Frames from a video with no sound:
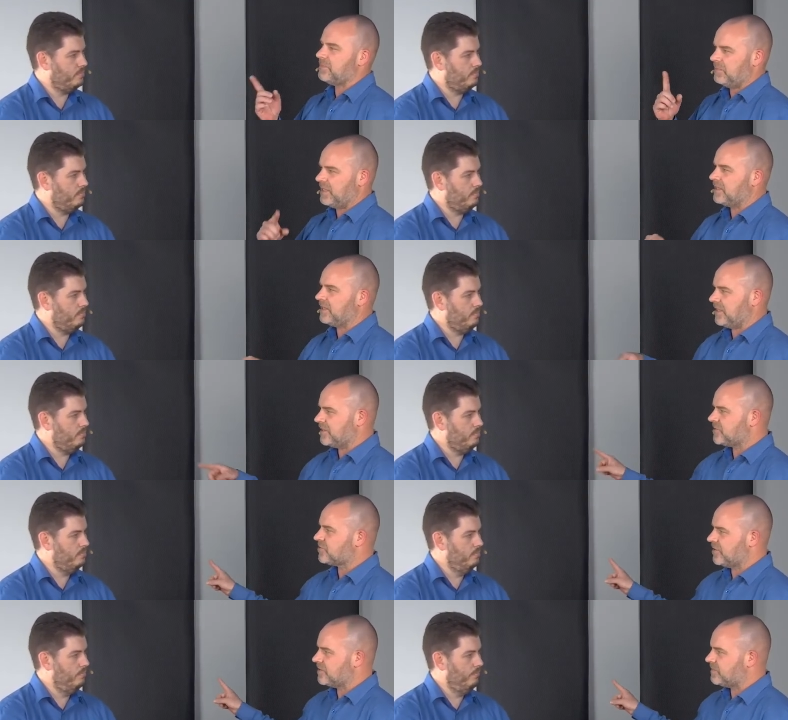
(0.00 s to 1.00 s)
Speaker 1: mean it is
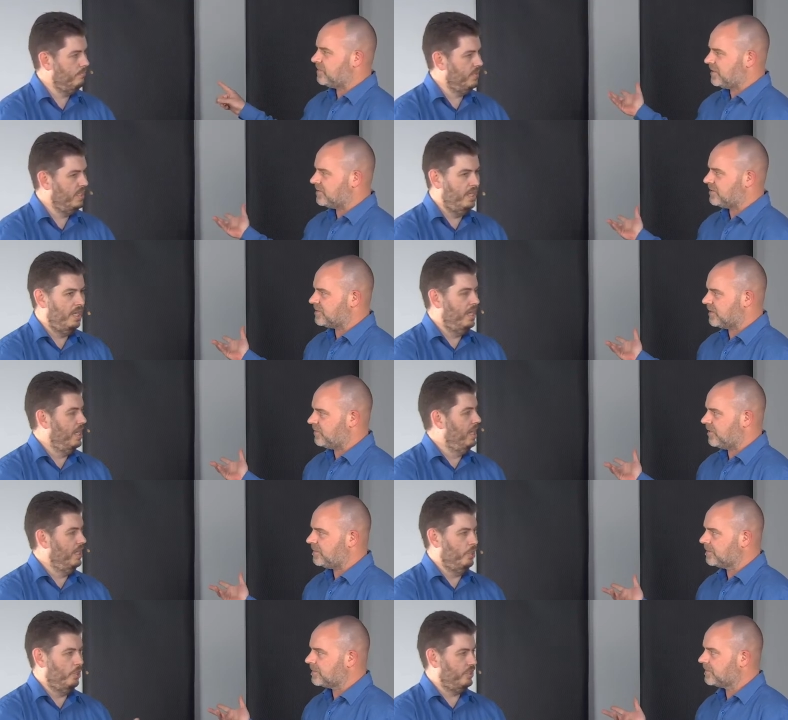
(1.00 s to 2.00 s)
transmitting to
Speaker 2: somewhere?
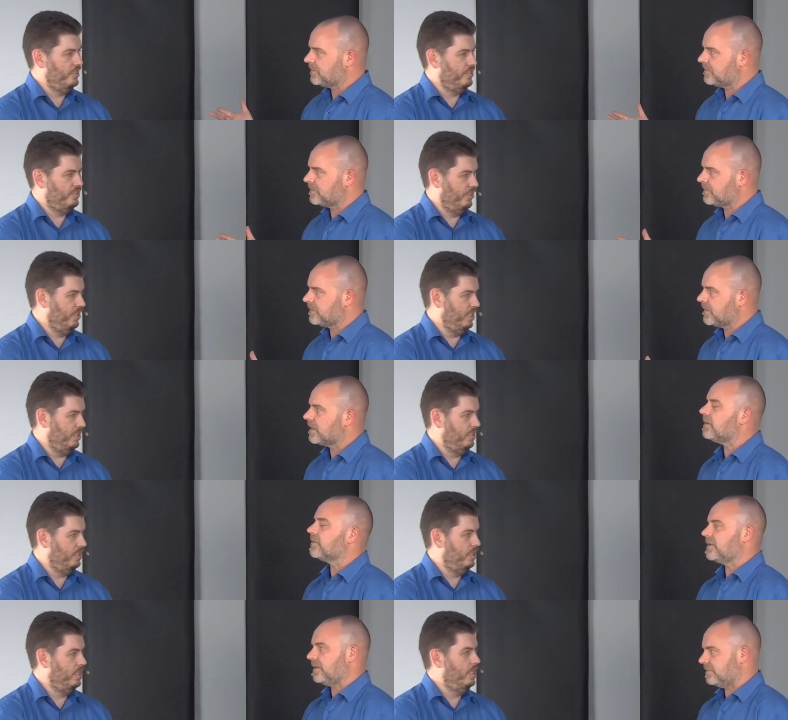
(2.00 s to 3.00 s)
Not necessarily.
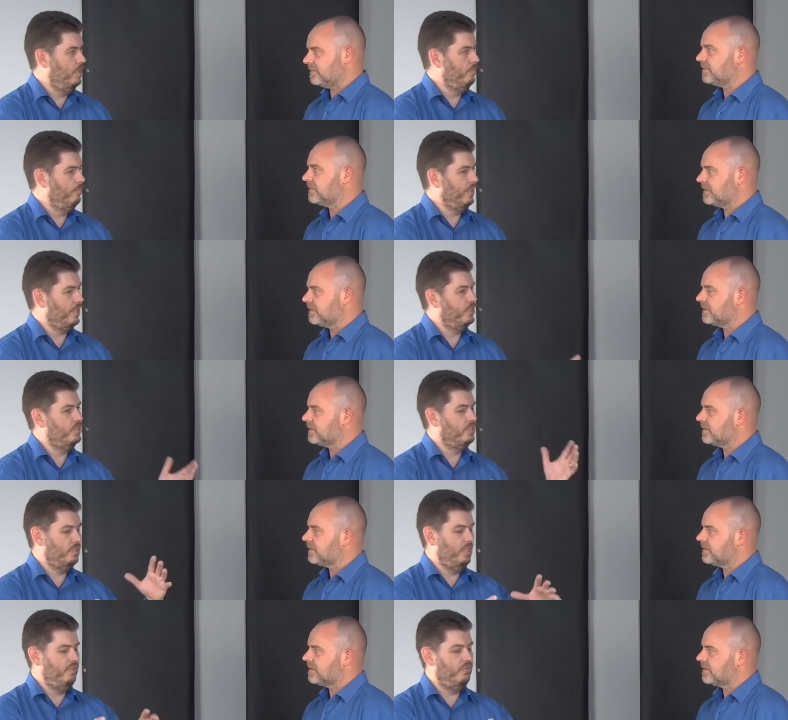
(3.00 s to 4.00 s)
Okay. Because
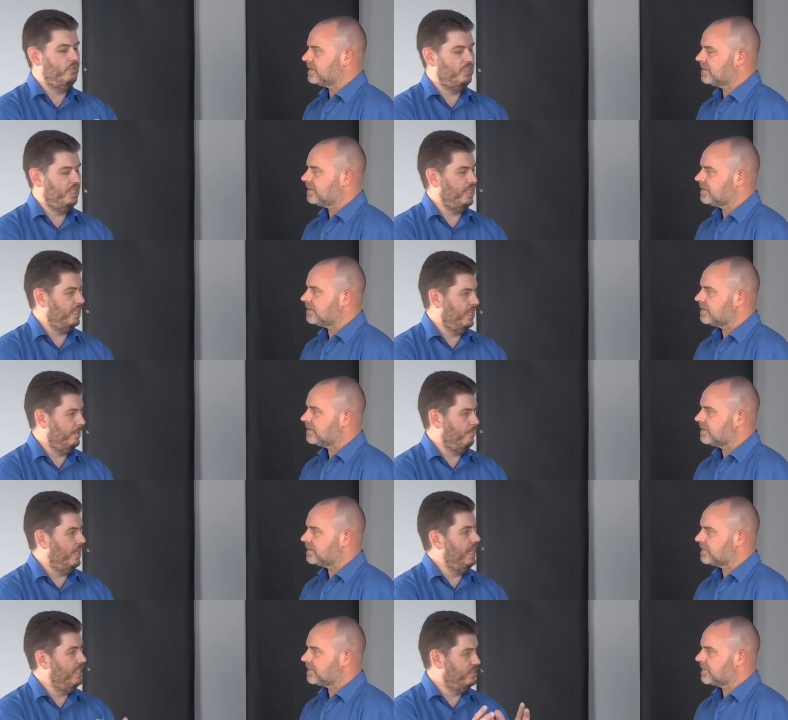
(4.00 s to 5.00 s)
if you're setting it up
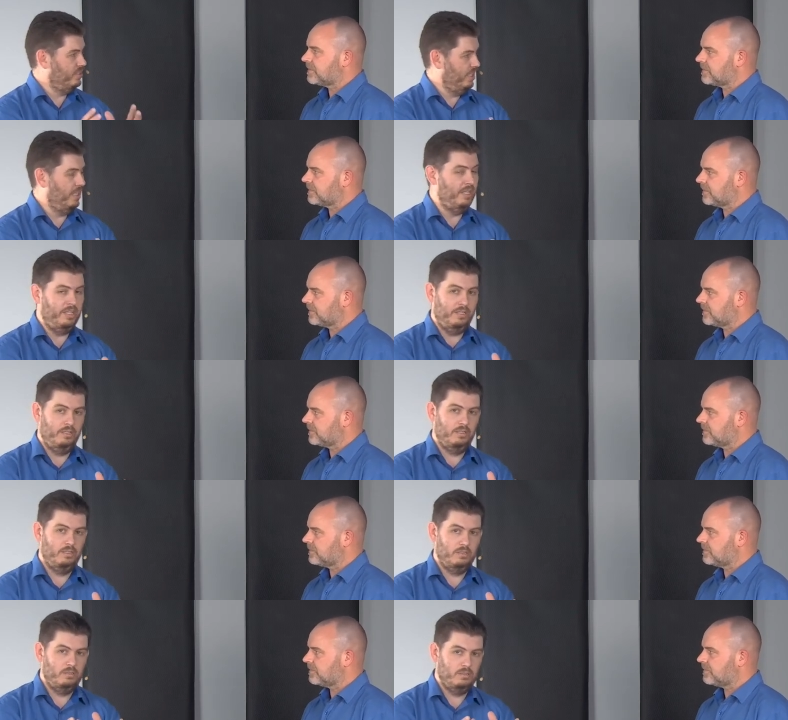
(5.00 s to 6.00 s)
as a
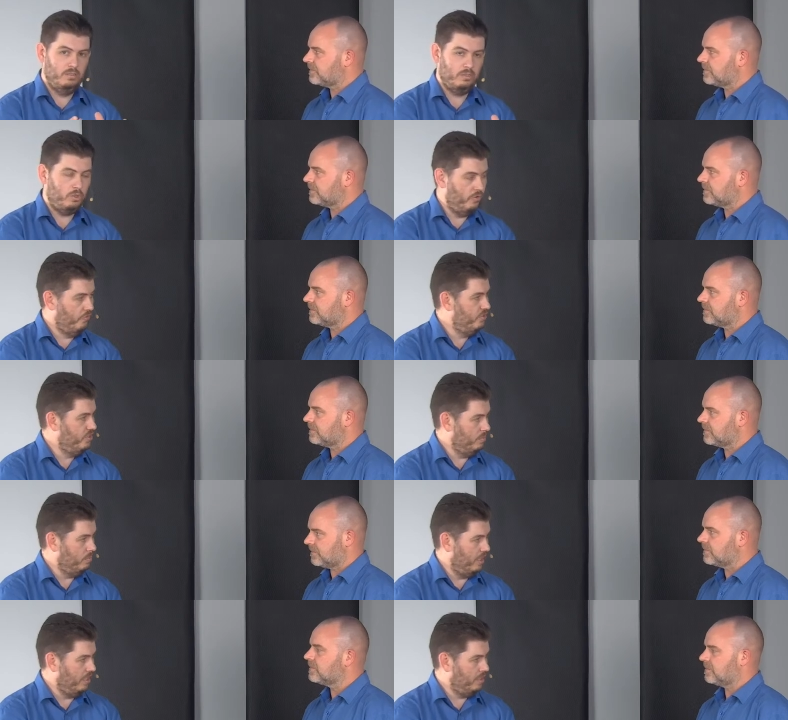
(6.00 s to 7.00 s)
conferencing
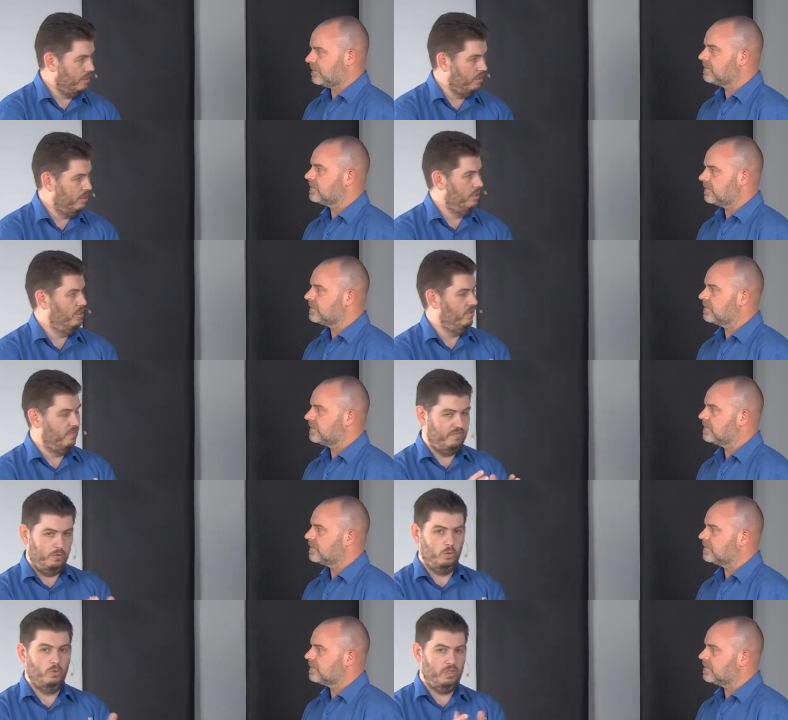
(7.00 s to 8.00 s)
mic
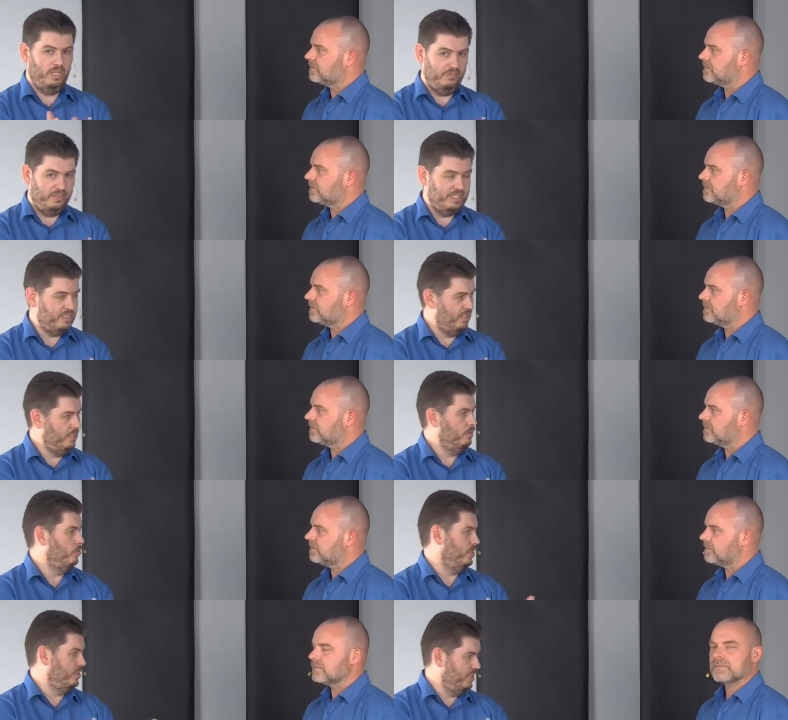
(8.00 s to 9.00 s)
for a VC
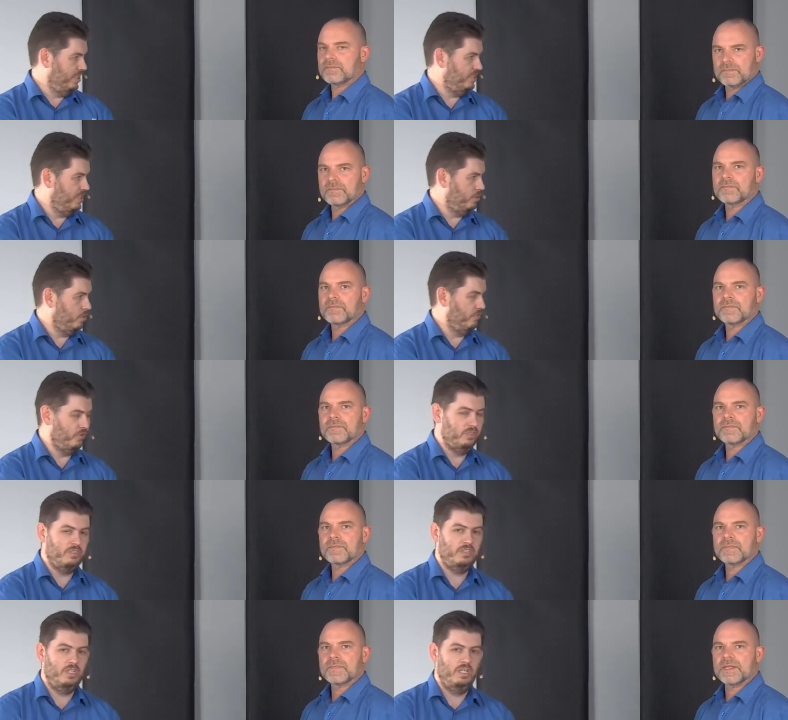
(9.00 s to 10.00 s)
or a TC
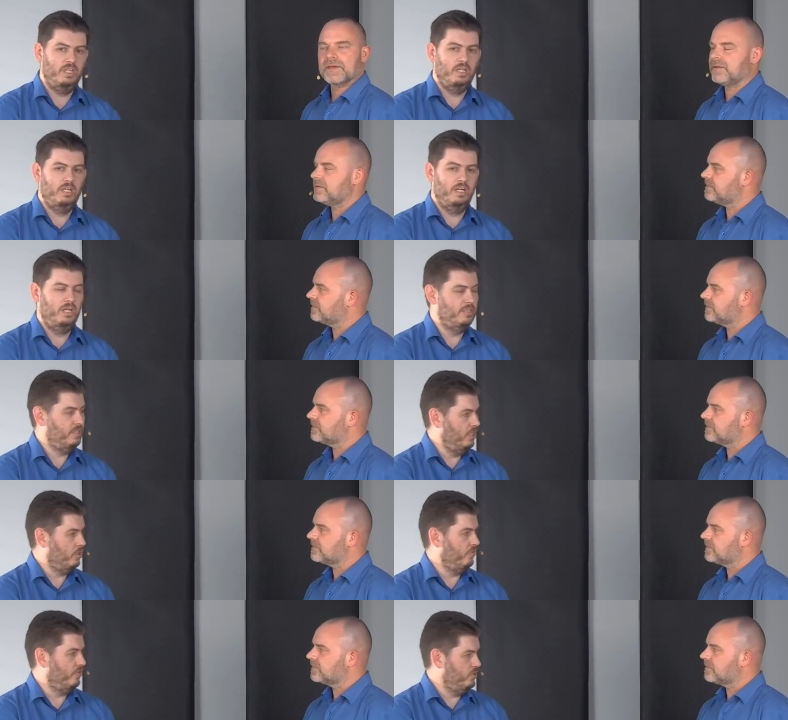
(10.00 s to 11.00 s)
conference, yeah, a uh,
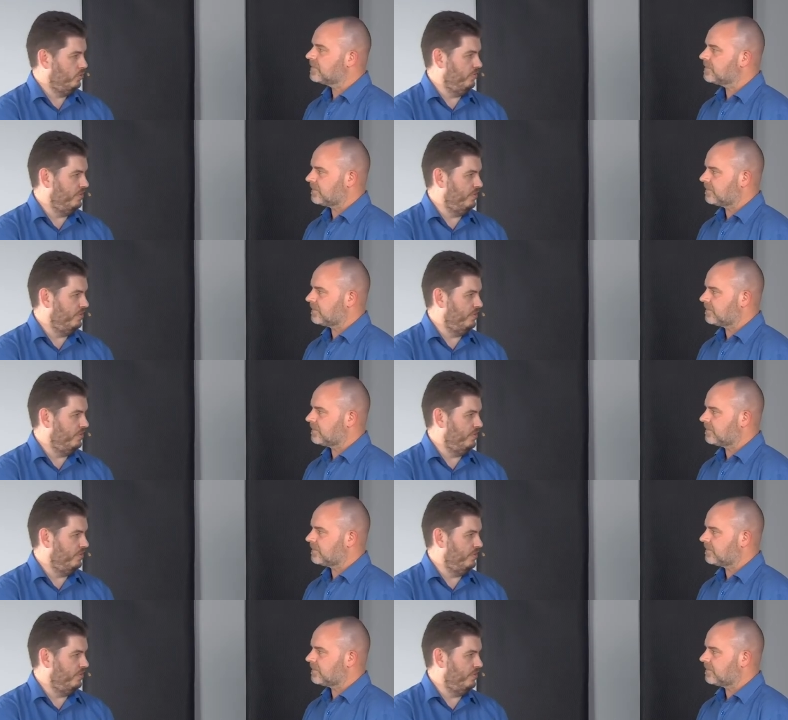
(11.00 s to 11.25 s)
teleconference or a